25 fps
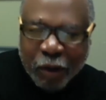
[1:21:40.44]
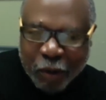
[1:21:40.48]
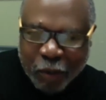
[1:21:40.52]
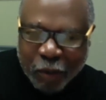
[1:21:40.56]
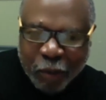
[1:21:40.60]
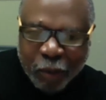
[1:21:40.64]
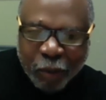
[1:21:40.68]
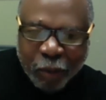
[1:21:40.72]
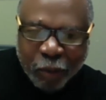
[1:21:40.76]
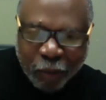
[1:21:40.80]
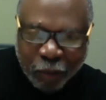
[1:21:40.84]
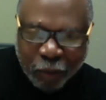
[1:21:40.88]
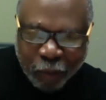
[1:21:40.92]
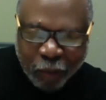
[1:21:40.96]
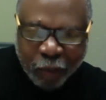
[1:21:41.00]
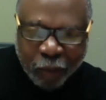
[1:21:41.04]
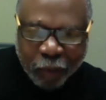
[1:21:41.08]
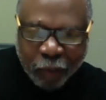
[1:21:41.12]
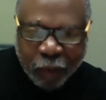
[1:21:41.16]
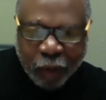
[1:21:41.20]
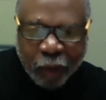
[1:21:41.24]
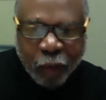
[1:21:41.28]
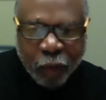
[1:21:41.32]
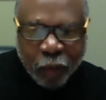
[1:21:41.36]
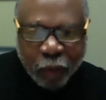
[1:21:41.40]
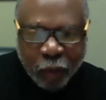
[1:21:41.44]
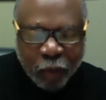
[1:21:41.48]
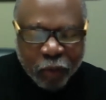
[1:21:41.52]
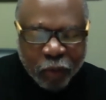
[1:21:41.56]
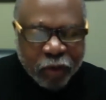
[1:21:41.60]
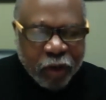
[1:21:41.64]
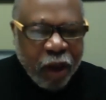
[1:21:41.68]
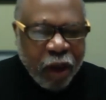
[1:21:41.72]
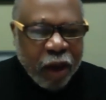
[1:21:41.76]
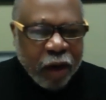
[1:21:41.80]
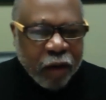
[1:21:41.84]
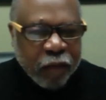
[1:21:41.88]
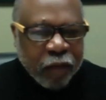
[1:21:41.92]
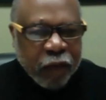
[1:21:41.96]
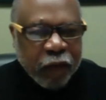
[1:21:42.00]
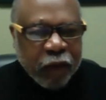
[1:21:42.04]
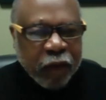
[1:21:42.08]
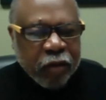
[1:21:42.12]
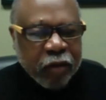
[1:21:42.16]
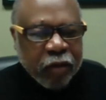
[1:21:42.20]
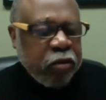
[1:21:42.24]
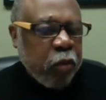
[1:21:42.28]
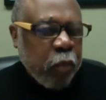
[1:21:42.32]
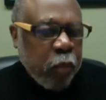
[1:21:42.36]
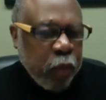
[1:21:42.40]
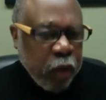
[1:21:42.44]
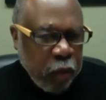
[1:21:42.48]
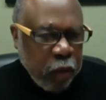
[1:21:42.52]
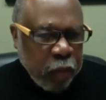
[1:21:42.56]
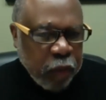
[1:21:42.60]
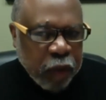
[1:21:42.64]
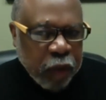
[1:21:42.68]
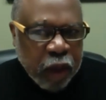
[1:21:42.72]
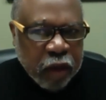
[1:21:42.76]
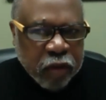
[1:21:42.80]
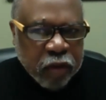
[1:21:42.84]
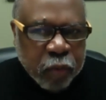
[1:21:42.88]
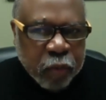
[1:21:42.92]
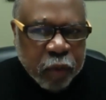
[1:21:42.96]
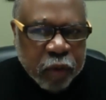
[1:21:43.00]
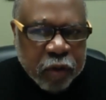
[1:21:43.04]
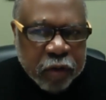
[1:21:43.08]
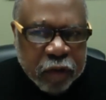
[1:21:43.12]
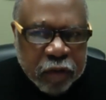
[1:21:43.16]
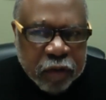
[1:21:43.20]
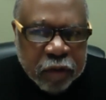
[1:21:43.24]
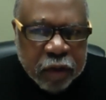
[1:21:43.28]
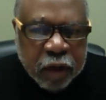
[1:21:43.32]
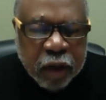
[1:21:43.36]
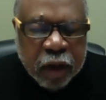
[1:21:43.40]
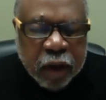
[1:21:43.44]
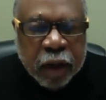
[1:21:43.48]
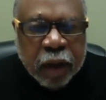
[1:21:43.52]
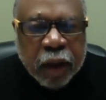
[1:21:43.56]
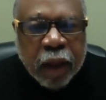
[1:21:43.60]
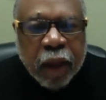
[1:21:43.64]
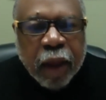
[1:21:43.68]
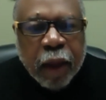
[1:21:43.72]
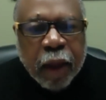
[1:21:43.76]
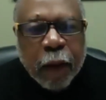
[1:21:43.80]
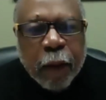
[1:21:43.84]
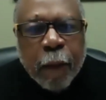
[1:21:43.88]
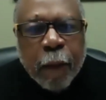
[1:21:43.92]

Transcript: or those kind of things. So maybe that's what she's getting at.